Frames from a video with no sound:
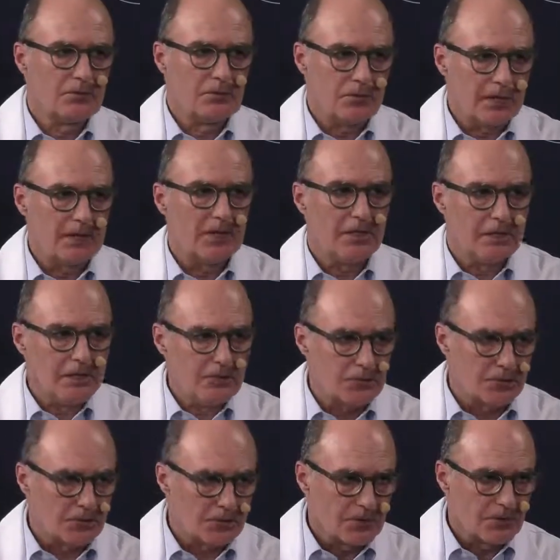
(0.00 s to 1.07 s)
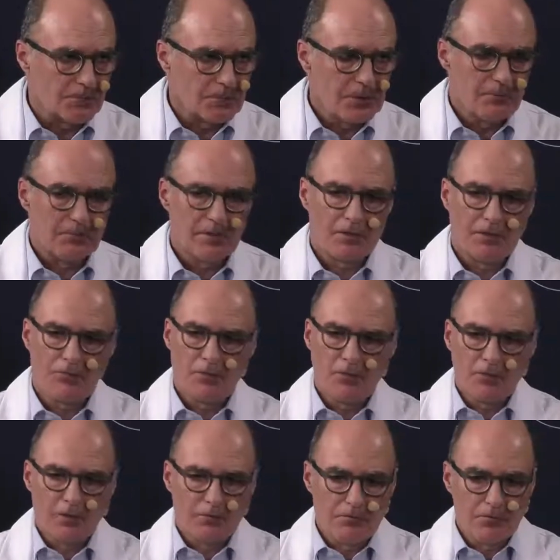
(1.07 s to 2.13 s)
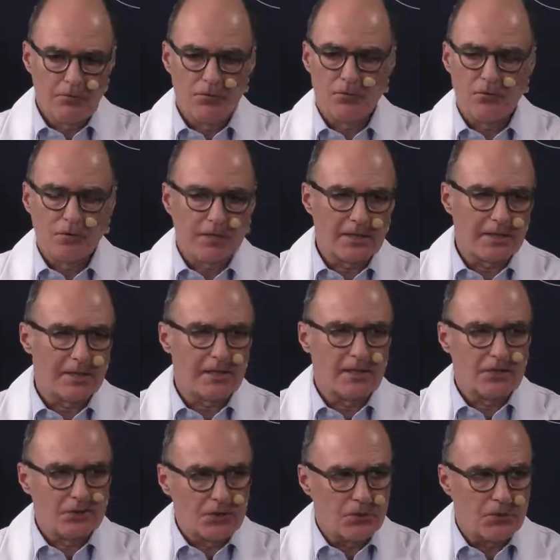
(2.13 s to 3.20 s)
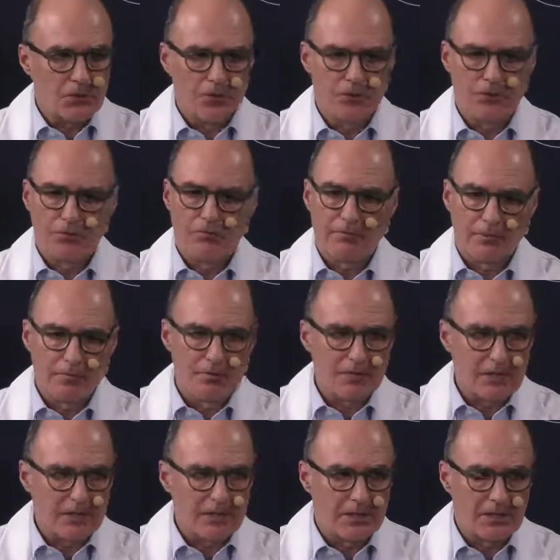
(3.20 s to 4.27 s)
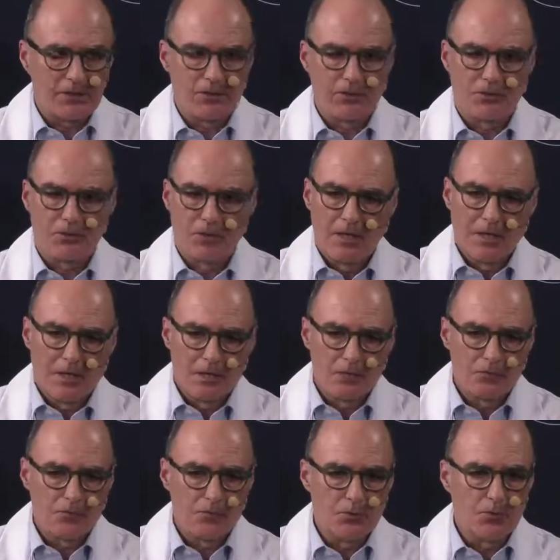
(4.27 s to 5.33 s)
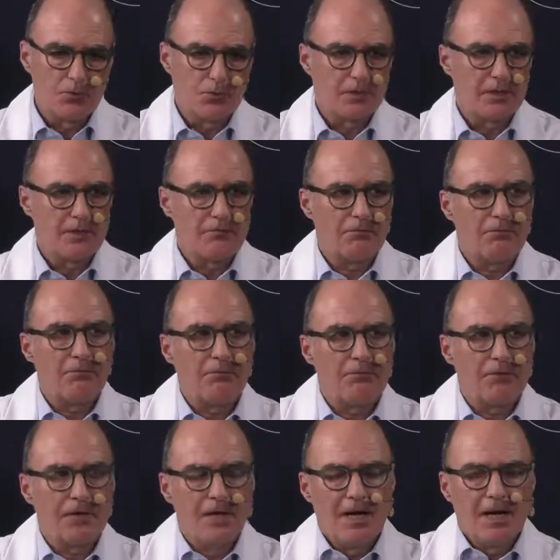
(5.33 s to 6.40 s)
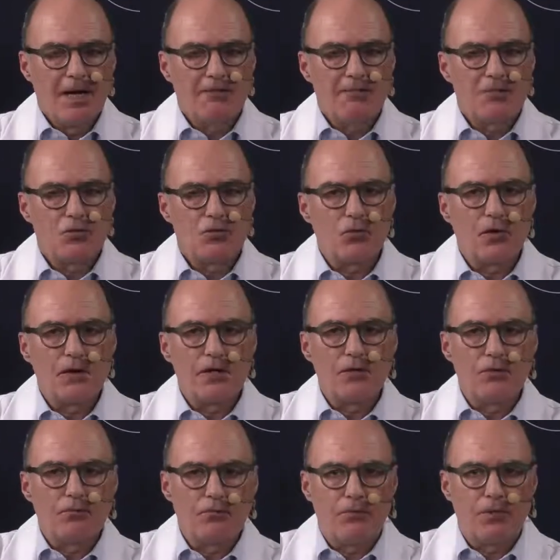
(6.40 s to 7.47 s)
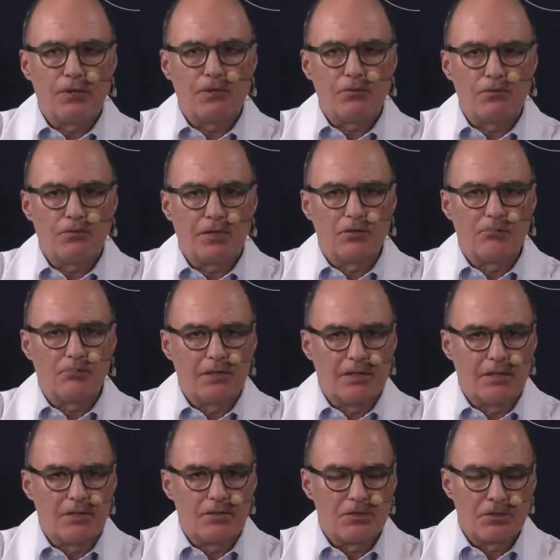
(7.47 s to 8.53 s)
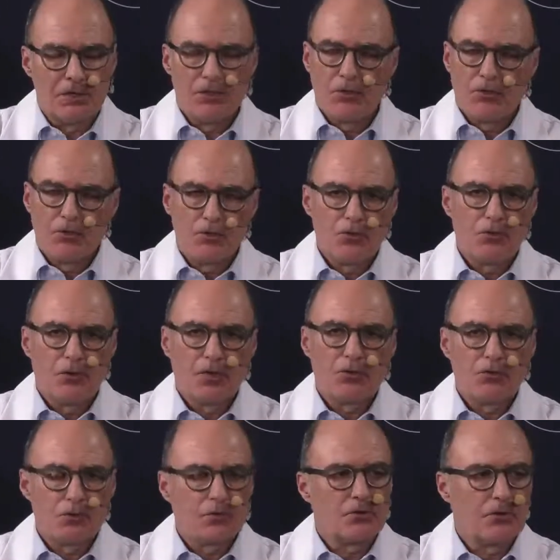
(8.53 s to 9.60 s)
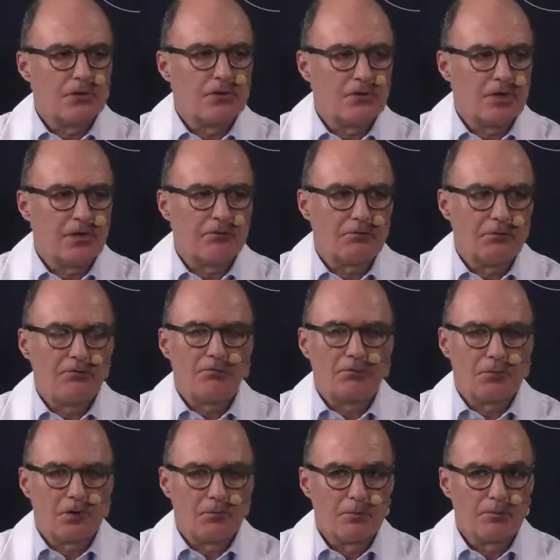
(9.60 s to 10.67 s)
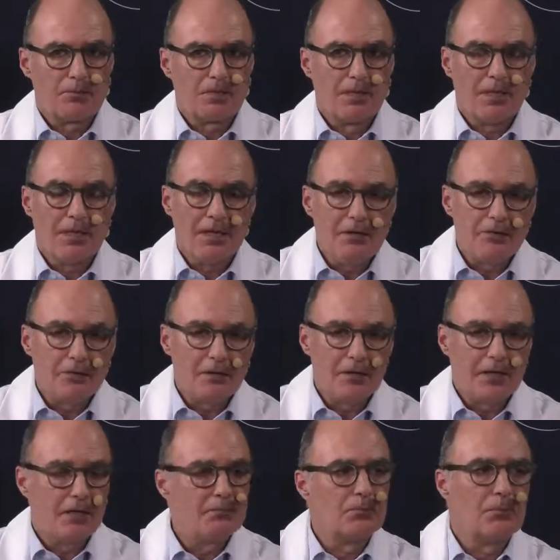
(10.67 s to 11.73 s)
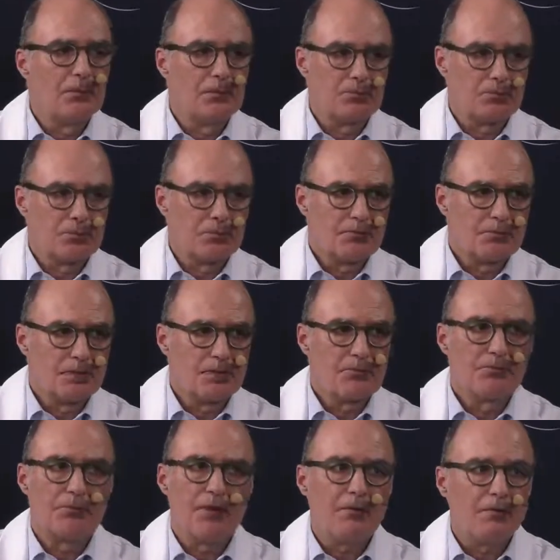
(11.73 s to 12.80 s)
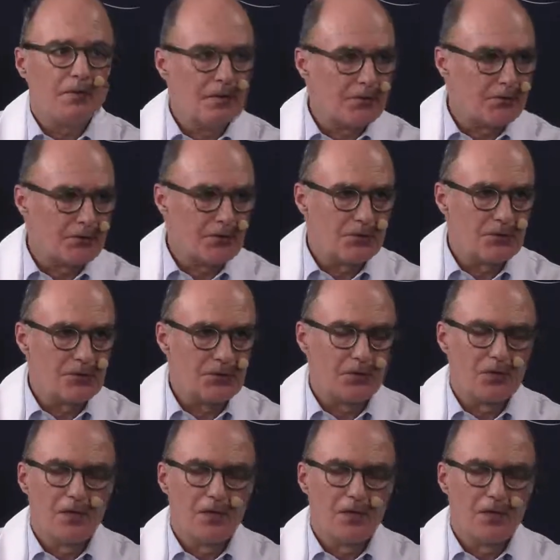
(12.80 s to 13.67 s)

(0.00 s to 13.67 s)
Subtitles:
you can injure it. But if you do like I show you, very gently, and smooth, and trying to find the right place, you are not going to have problems. Even embolism is very difficult,